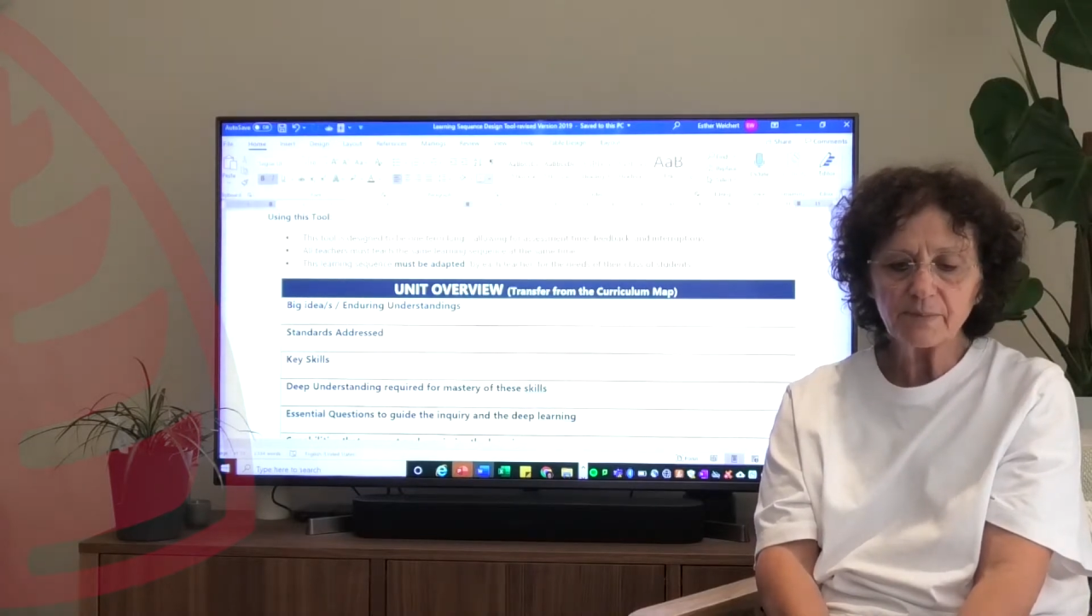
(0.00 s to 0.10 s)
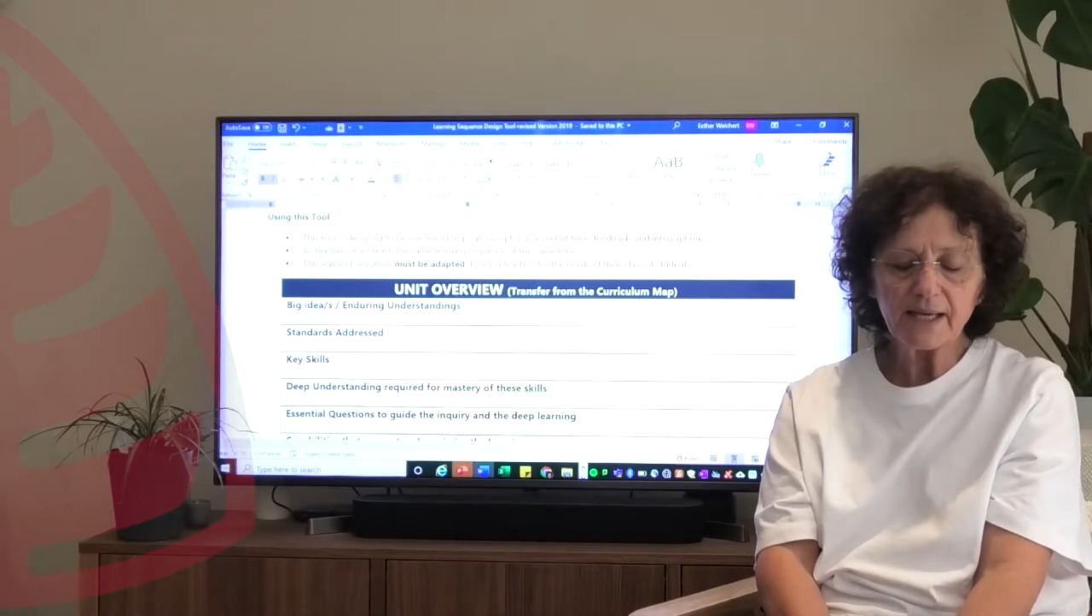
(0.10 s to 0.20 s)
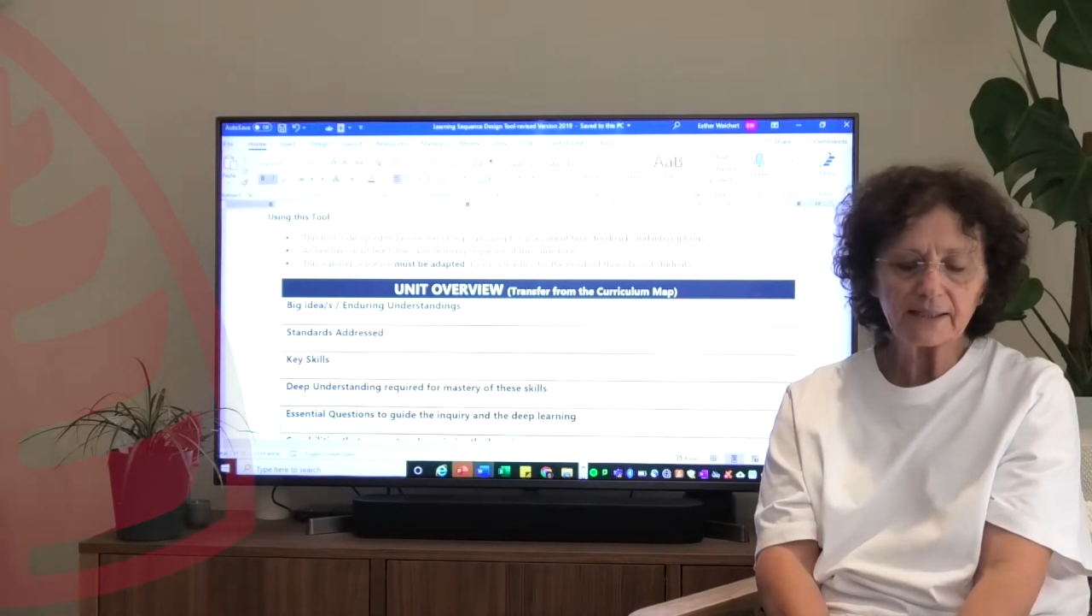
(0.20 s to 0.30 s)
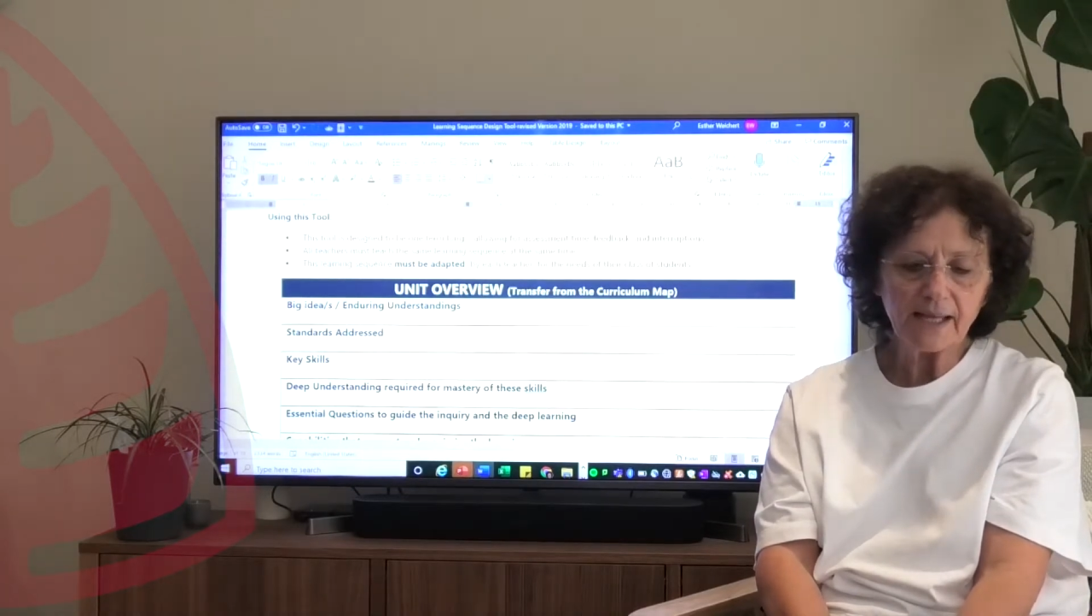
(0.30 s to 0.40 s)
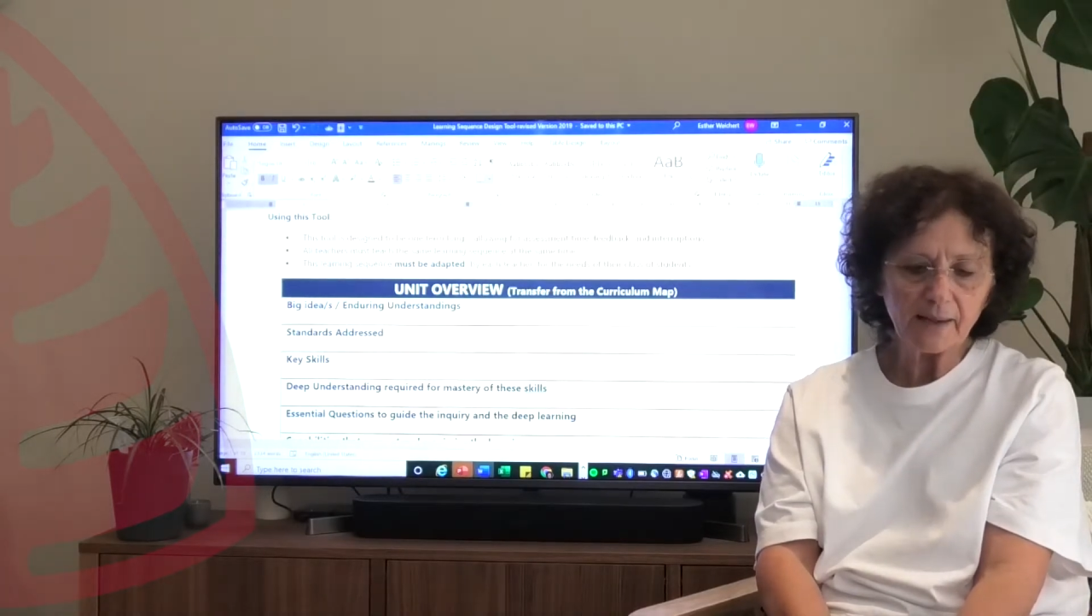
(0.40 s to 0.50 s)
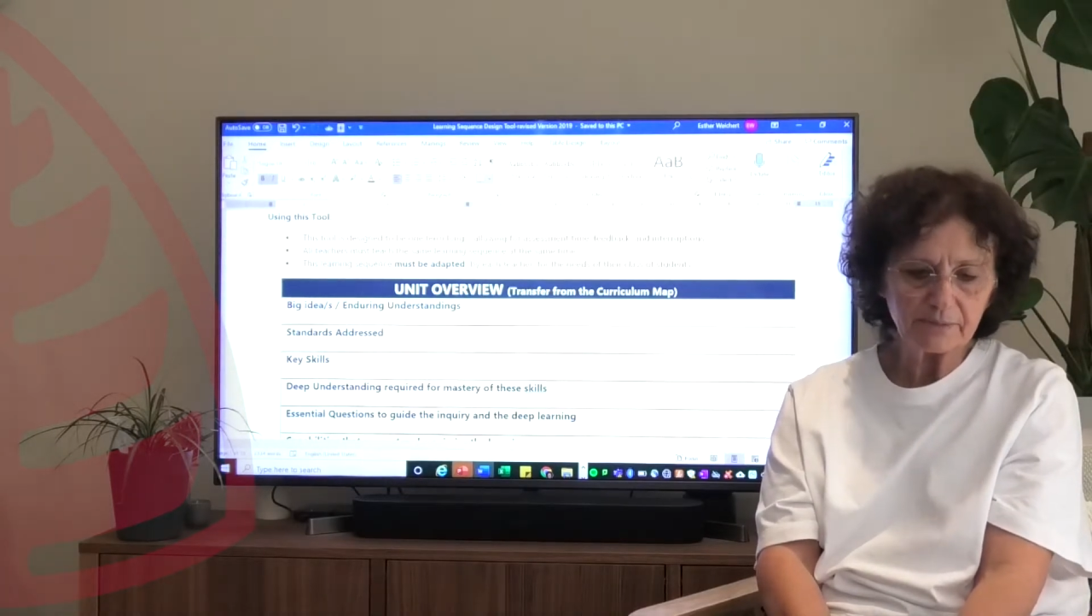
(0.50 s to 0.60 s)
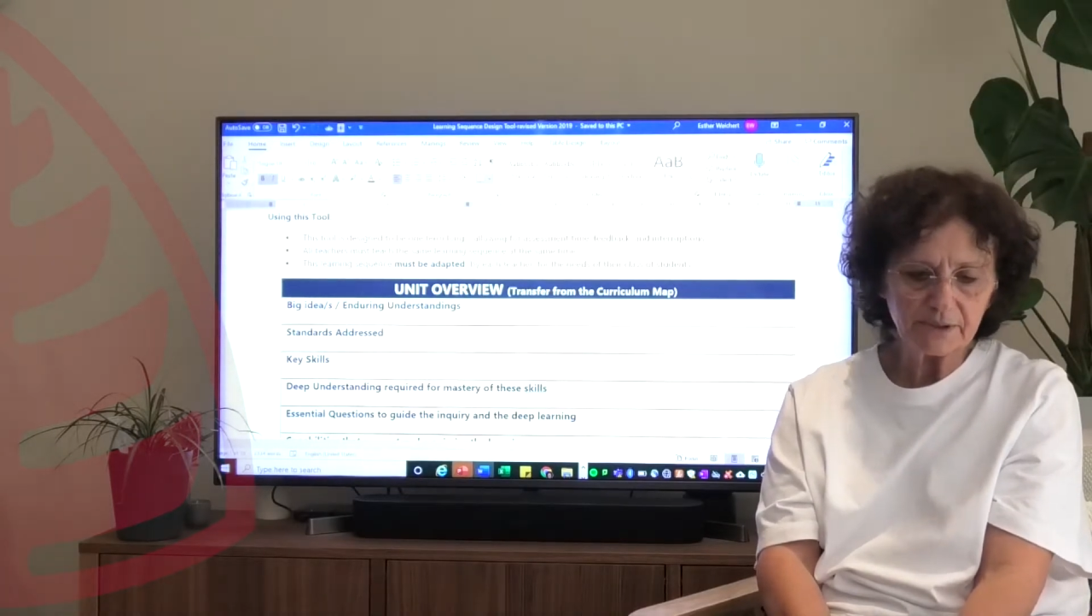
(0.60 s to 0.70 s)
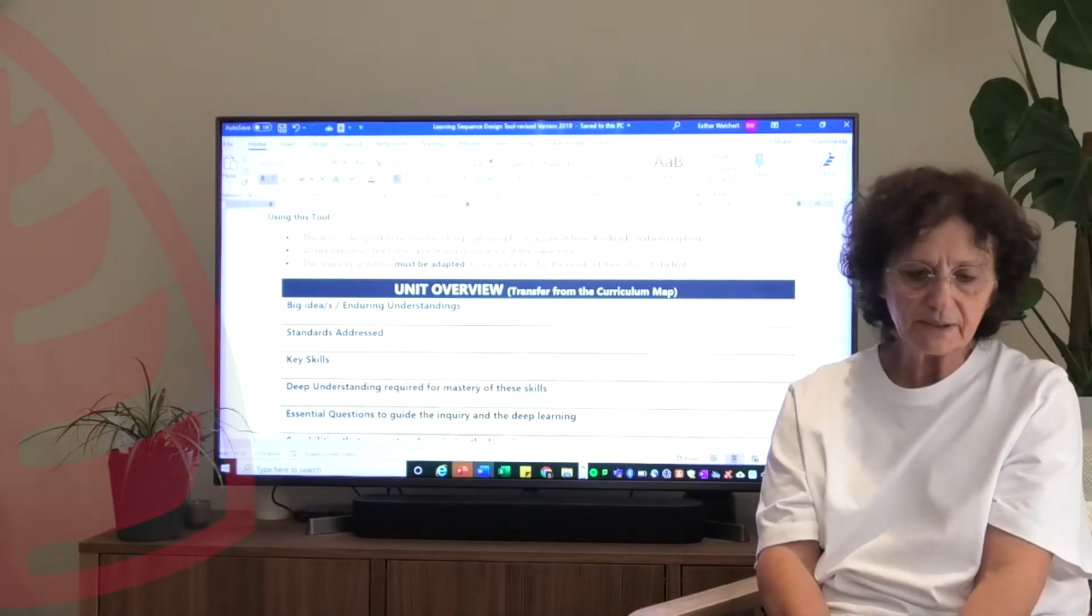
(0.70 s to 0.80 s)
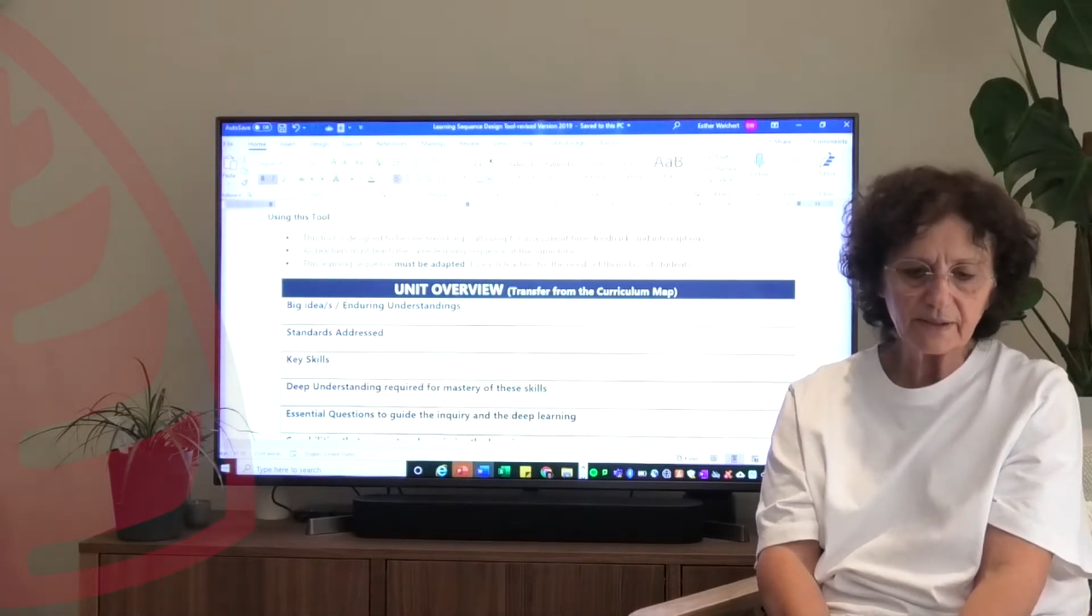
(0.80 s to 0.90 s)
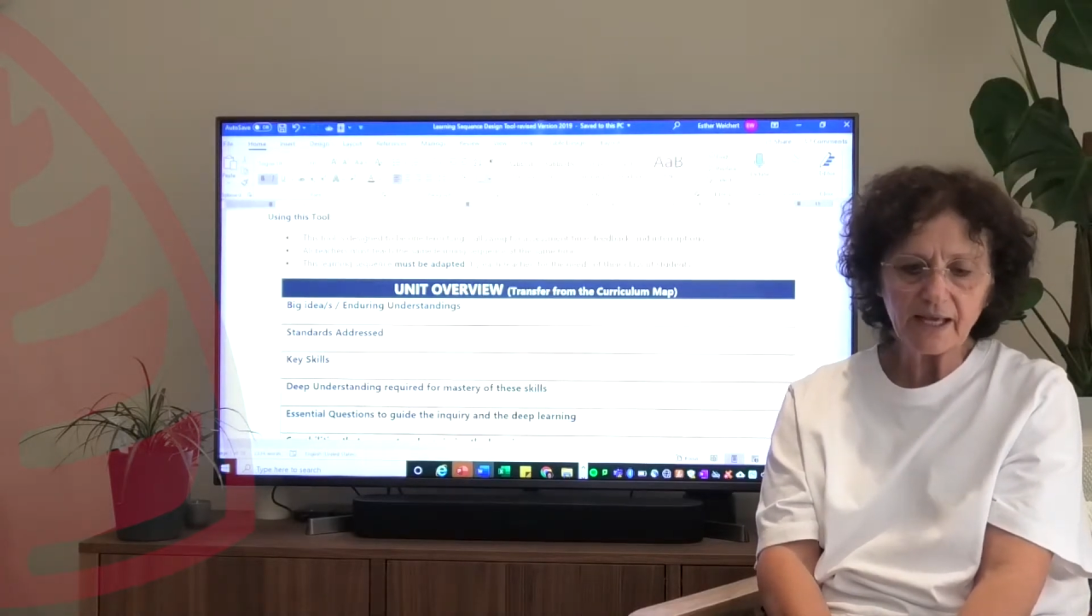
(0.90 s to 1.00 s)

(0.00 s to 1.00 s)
be adapted,